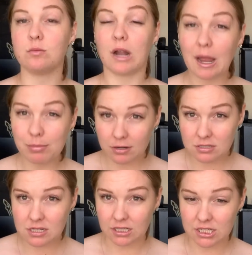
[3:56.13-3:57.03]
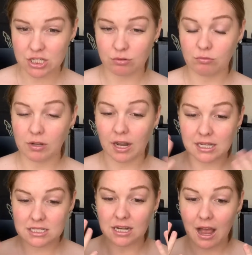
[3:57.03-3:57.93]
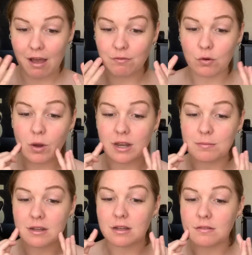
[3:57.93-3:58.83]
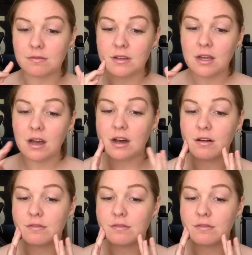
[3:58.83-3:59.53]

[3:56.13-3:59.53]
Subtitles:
what I personally do when I did have quite a bit of